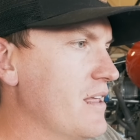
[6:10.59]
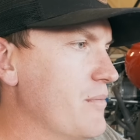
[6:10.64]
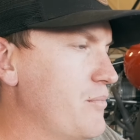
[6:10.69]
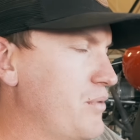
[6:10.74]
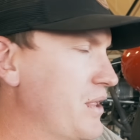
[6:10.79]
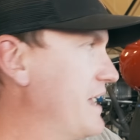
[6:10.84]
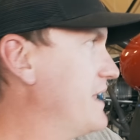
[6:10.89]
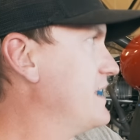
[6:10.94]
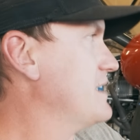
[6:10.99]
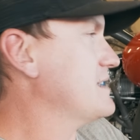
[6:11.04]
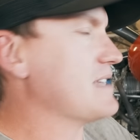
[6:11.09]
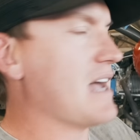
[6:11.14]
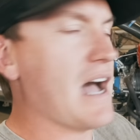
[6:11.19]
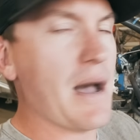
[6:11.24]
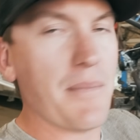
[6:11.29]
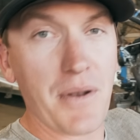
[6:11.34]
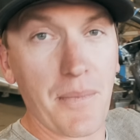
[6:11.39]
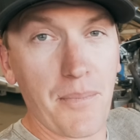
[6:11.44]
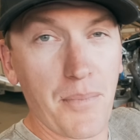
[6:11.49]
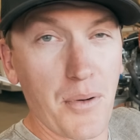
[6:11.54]
Plan is
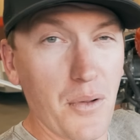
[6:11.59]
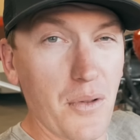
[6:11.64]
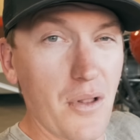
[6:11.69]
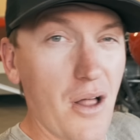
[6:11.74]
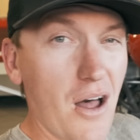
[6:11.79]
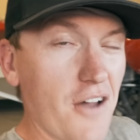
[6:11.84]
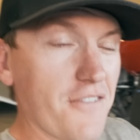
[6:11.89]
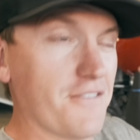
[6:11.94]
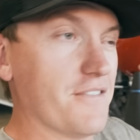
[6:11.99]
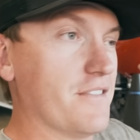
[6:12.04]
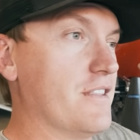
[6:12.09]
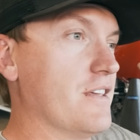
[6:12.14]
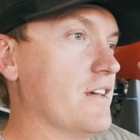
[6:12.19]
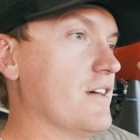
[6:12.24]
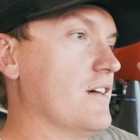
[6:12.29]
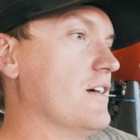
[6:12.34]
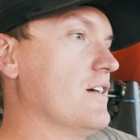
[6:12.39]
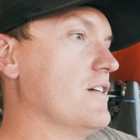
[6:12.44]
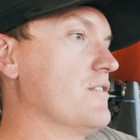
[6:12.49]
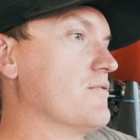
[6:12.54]
I'm gonna pull off
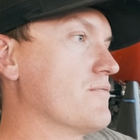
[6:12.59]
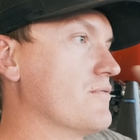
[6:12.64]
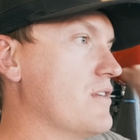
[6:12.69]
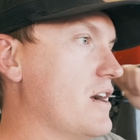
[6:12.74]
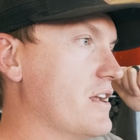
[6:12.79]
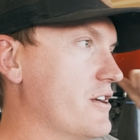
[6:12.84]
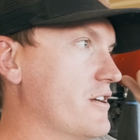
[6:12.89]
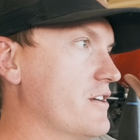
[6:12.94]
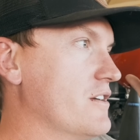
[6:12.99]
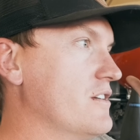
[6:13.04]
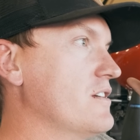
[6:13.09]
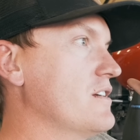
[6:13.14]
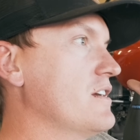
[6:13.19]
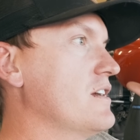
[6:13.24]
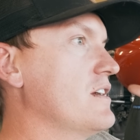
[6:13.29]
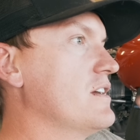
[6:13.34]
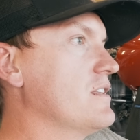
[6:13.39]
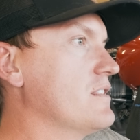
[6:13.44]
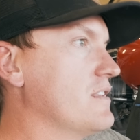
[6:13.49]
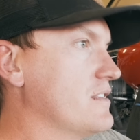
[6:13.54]
the rudder,
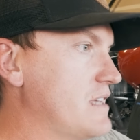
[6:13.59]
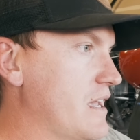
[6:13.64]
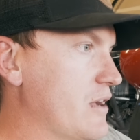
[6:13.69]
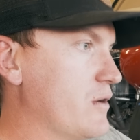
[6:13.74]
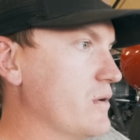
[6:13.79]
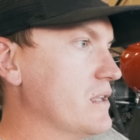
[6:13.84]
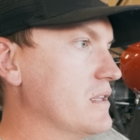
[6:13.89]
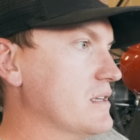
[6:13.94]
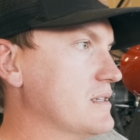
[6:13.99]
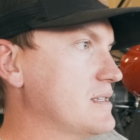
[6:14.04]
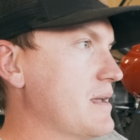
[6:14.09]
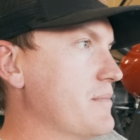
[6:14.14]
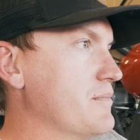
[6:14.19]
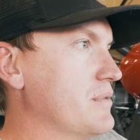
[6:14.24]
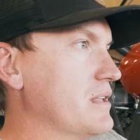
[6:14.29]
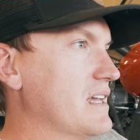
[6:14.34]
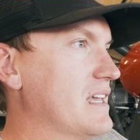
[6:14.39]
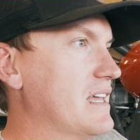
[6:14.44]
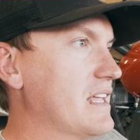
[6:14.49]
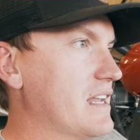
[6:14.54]
the tail wheel
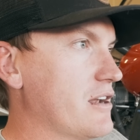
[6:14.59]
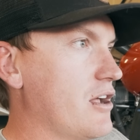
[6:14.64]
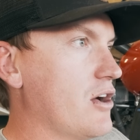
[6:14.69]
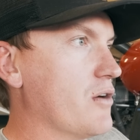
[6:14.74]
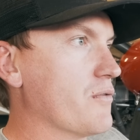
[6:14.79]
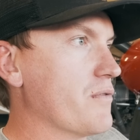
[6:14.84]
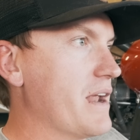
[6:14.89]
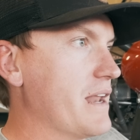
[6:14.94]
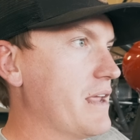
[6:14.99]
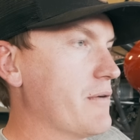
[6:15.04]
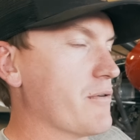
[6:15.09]
assembly, get it all ready.